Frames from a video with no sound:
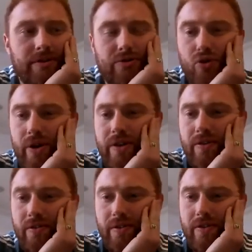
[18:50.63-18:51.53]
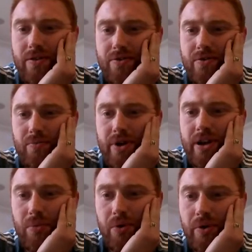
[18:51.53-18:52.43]
choices and decisions and
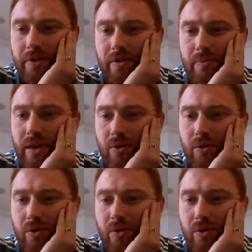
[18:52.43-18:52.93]
breakpoints depending